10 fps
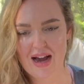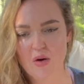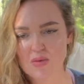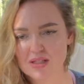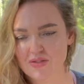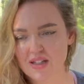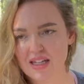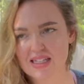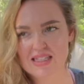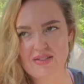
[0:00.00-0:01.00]
almost feel
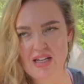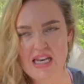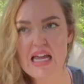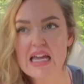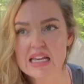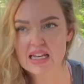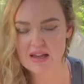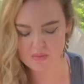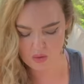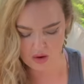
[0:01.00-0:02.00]
like it doesn't even need
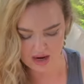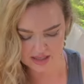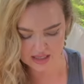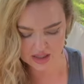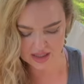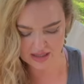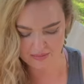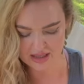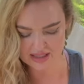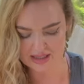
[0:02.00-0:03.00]
any more attention to
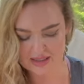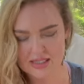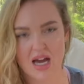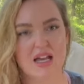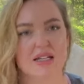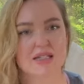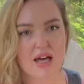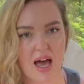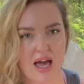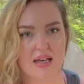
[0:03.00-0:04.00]
that because it's done. It's
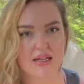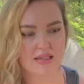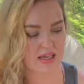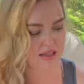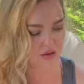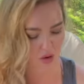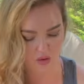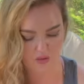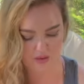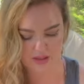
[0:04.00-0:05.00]

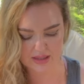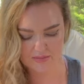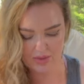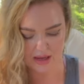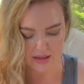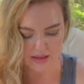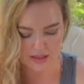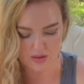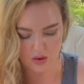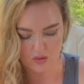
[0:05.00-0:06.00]
over. This imbalance
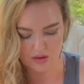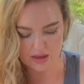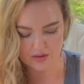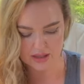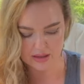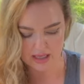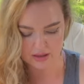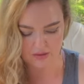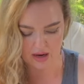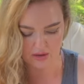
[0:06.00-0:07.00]
is over. Nothing
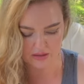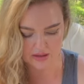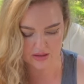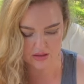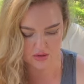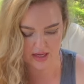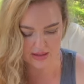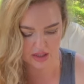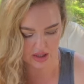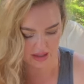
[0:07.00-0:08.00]
lasts forever. This is a
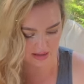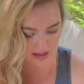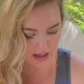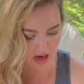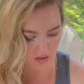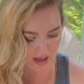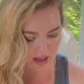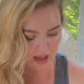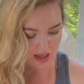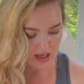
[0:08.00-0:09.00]
transition that's
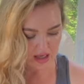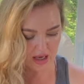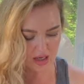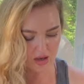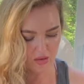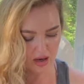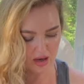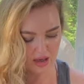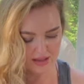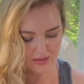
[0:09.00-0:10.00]
allowing. Yeah,
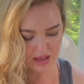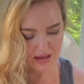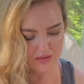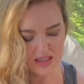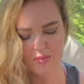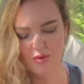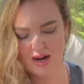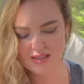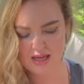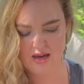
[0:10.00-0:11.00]
you're something that was
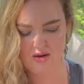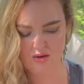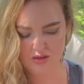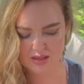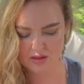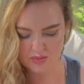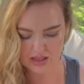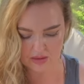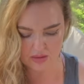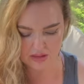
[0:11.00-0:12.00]
depressing you, something
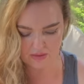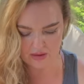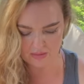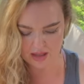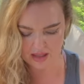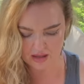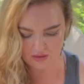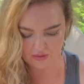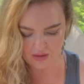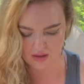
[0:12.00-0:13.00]
that was making
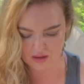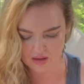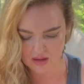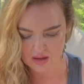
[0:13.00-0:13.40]
you feel